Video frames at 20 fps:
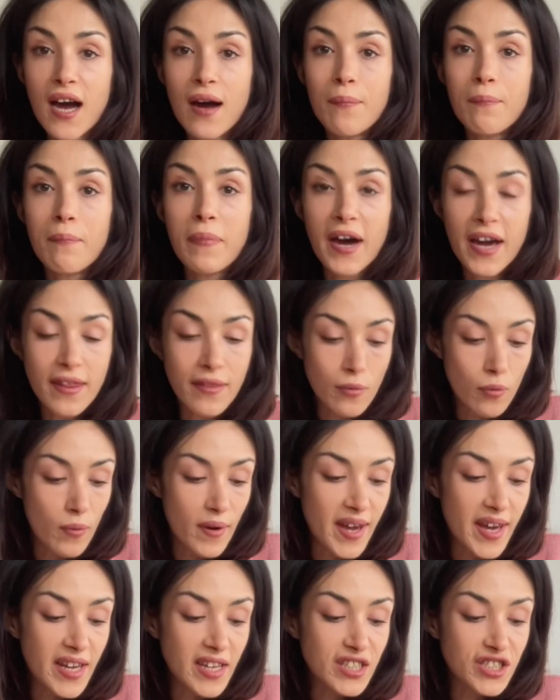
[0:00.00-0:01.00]
by the
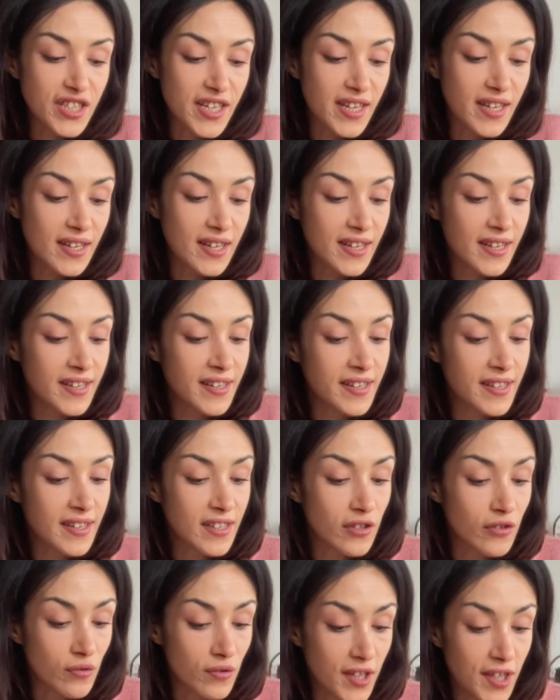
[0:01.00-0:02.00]
way, Jaylen,
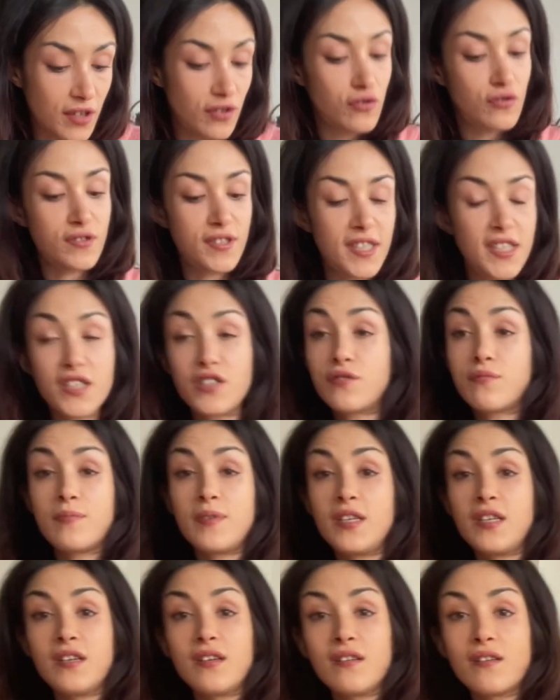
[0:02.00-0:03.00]
you need to teach
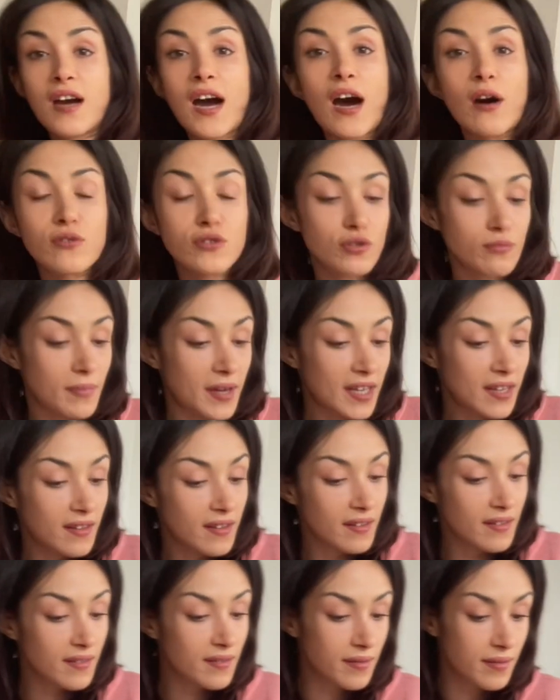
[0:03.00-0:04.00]
me how to make
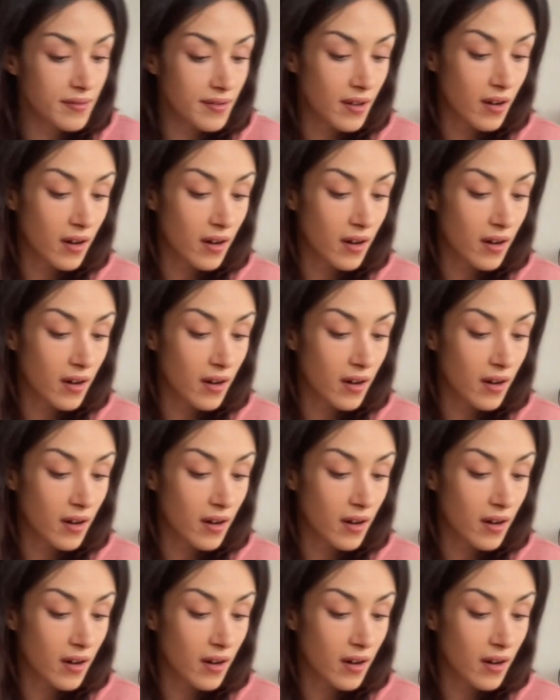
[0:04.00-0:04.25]
this,